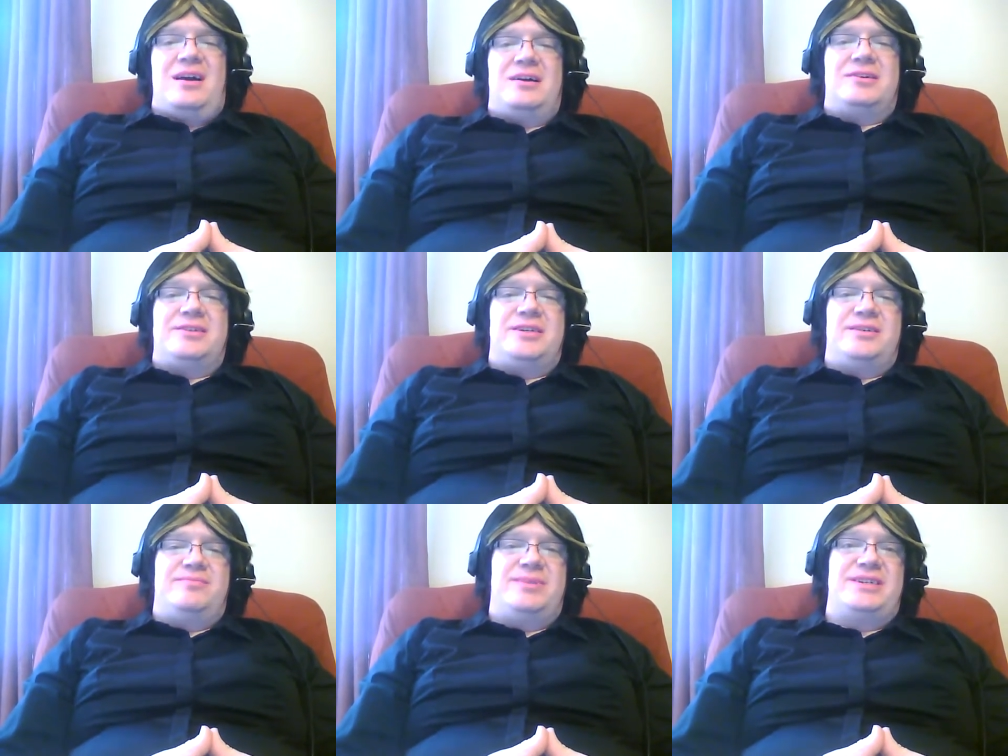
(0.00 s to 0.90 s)
close
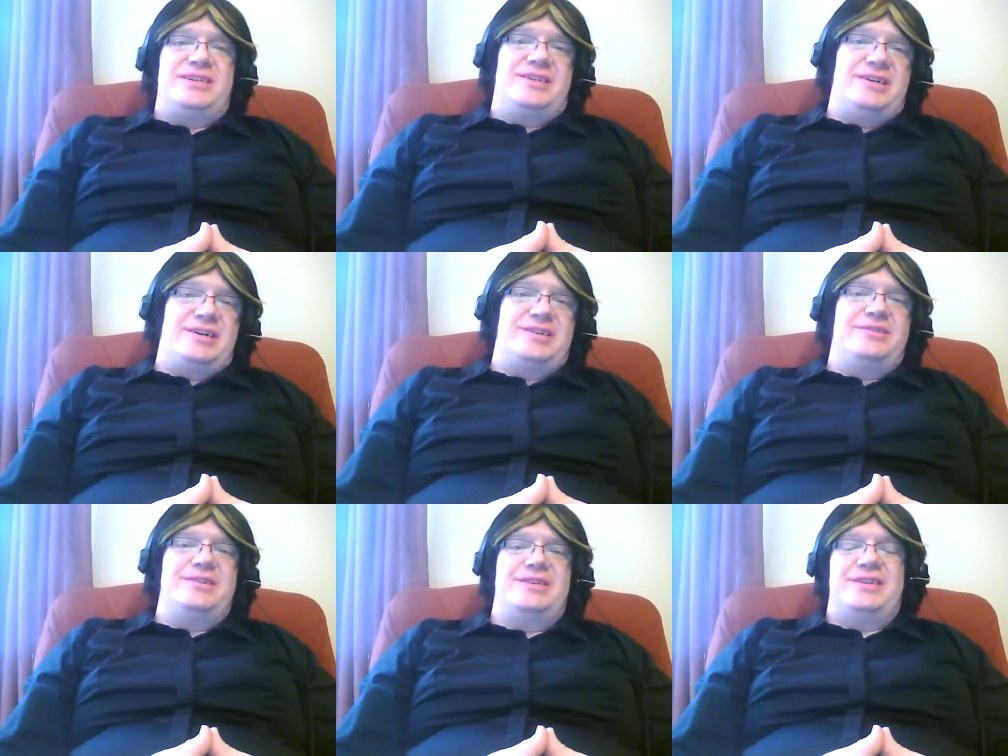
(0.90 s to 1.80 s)
enough. My sister
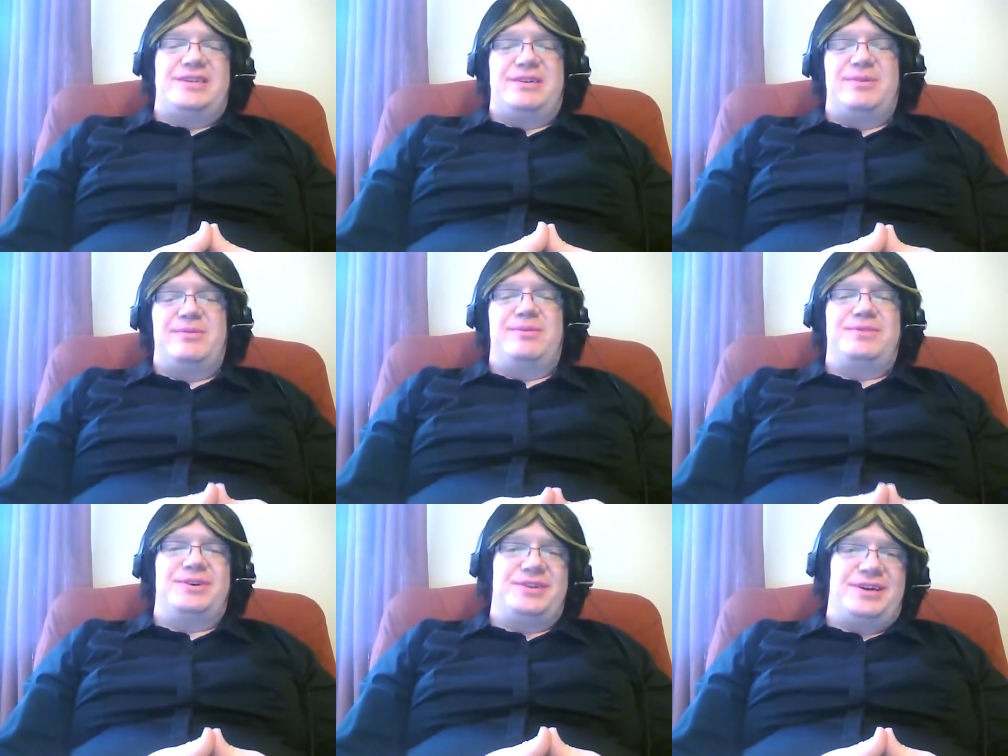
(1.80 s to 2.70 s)
also is in the suburb of
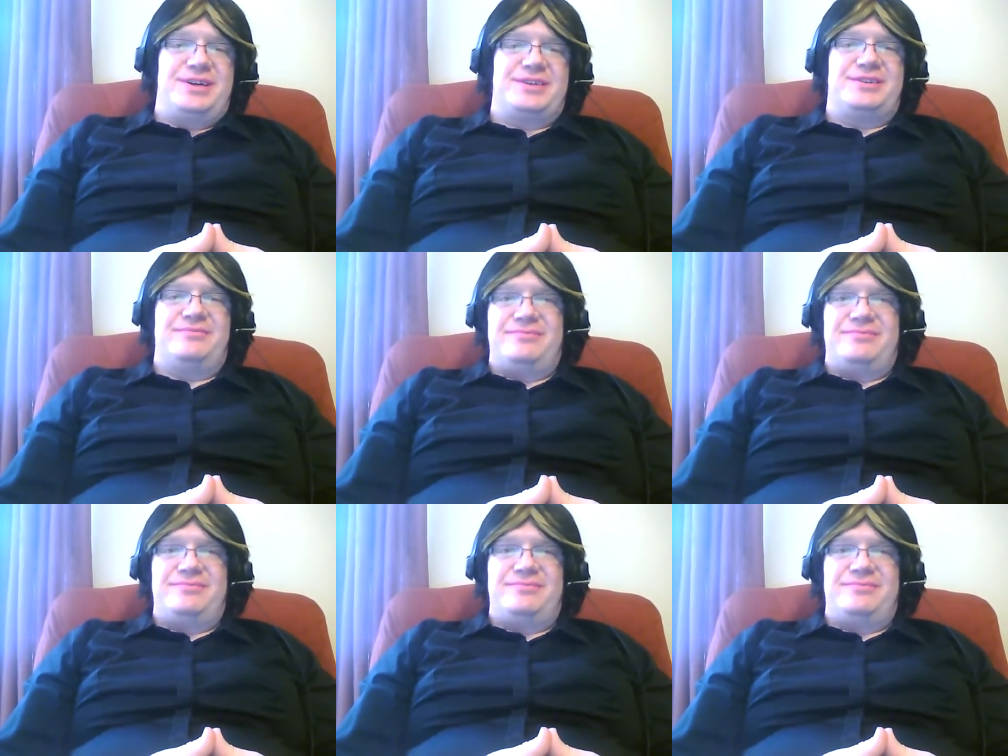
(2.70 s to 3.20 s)
Salt Lake, so.